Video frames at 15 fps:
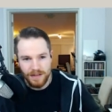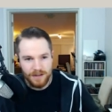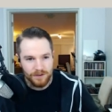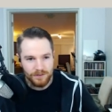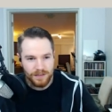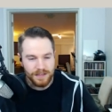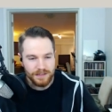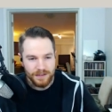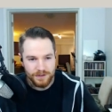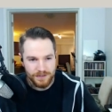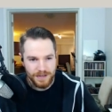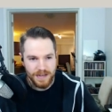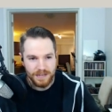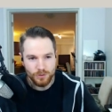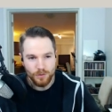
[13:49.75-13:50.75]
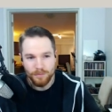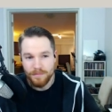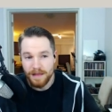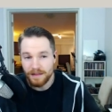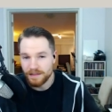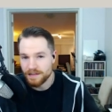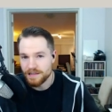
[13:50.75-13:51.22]
I don't think there's an actual
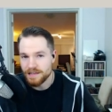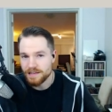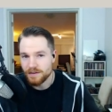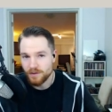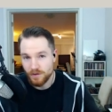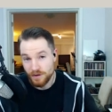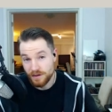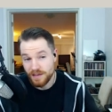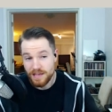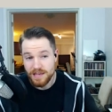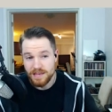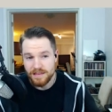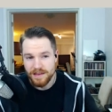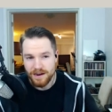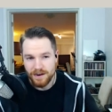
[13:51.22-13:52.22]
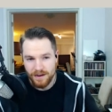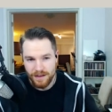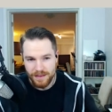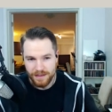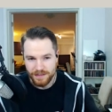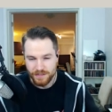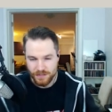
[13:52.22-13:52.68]
melody or a key there. I
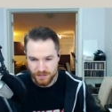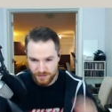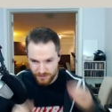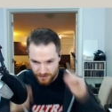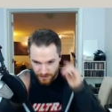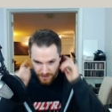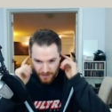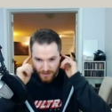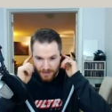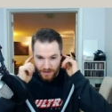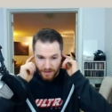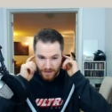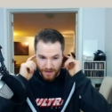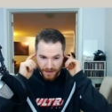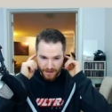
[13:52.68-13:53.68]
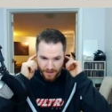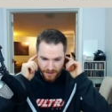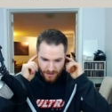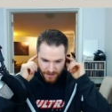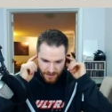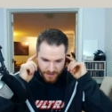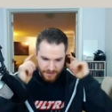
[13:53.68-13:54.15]
think it's just
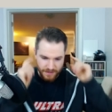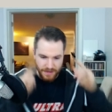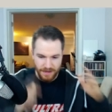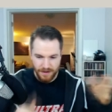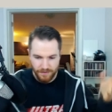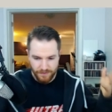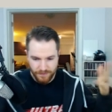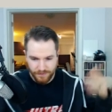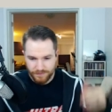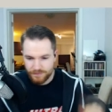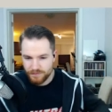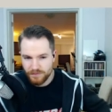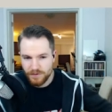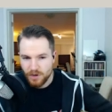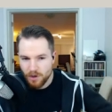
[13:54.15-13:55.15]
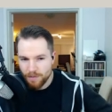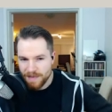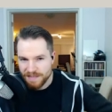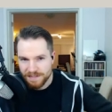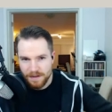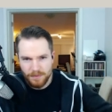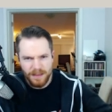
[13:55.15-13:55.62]
it's kind of all
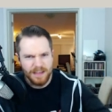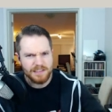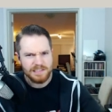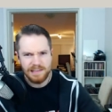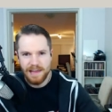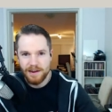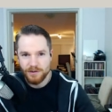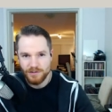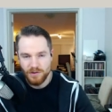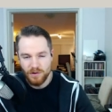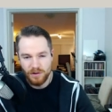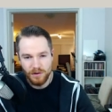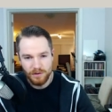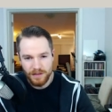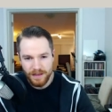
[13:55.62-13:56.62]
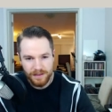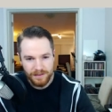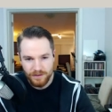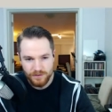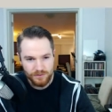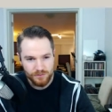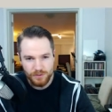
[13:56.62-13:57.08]
messed up like a Slayer solo. Like
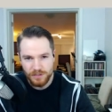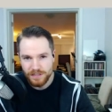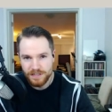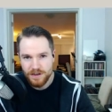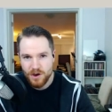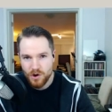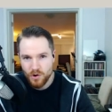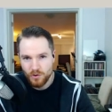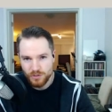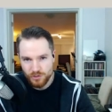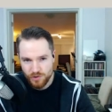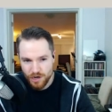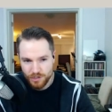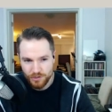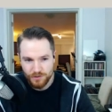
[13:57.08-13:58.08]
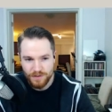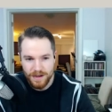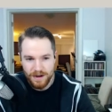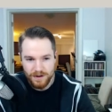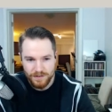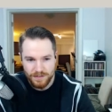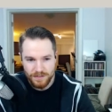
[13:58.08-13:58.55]
there's really no structure
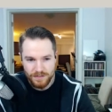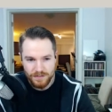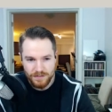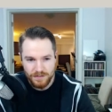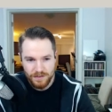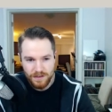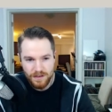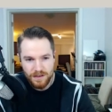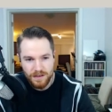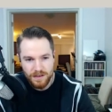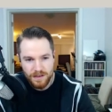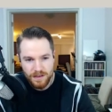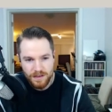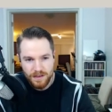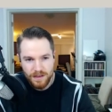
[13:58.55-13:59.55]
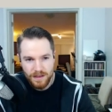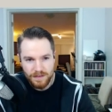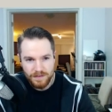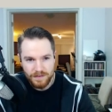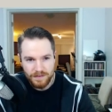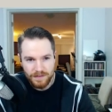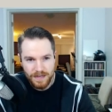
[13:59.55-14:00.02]
there. It's just
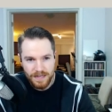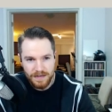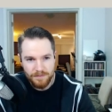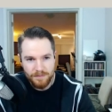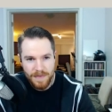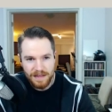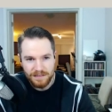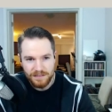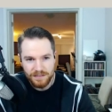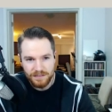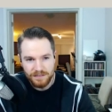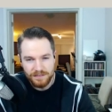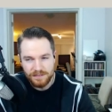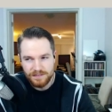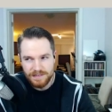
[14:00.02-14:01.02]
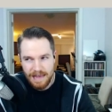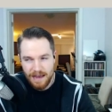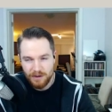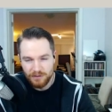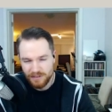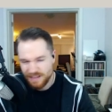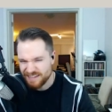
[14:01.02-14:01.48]
it's just kind of meant to
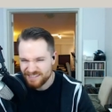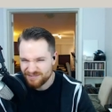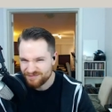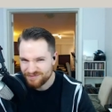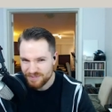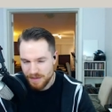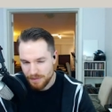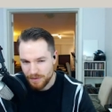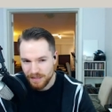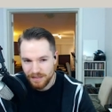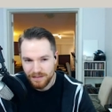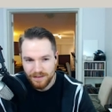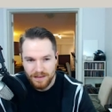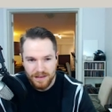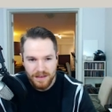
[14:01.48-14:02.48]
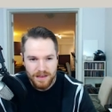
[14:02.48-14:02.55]
sound like something.